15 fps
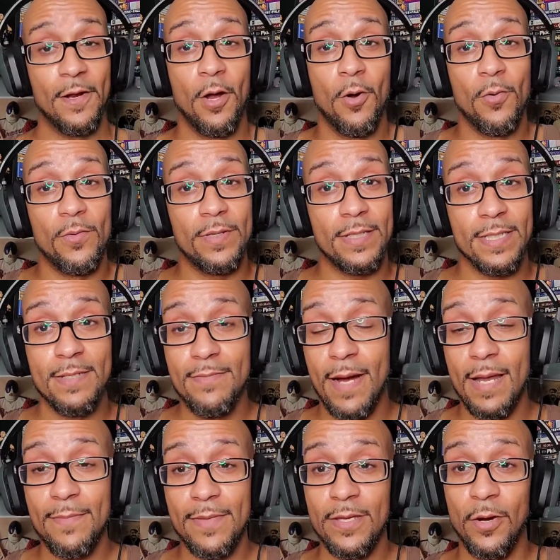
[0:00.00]
don't know. He
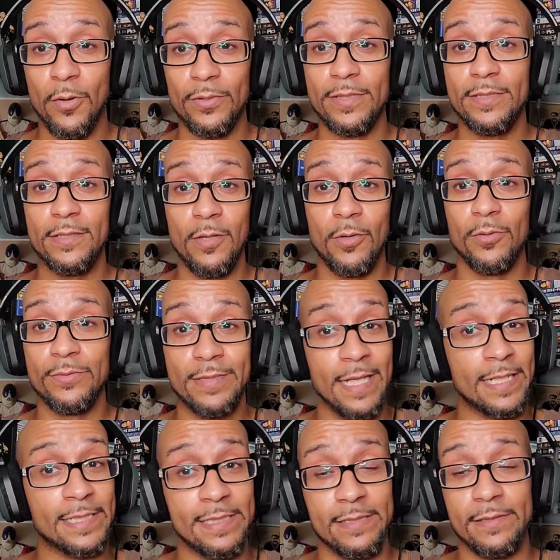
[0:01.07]
might be holding gold
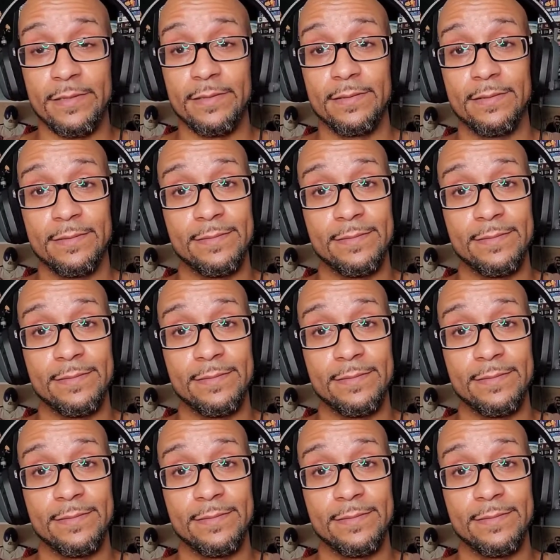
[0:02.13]
next year.